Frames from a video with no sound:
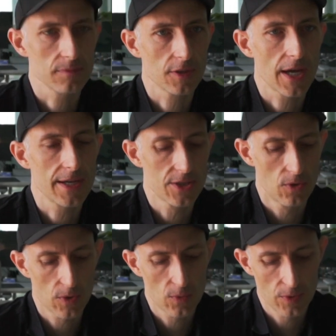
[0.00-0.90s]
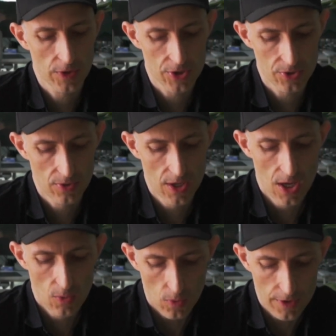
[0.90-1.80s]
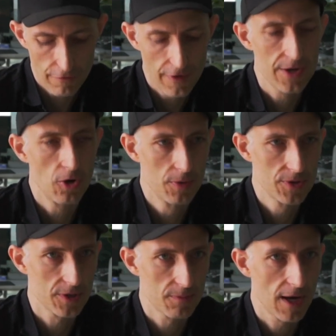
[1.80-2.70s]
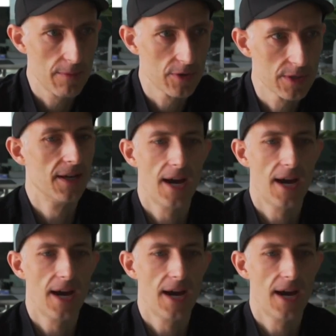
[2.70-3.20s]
Okay, so what we want to do, we want to find open source playbooks.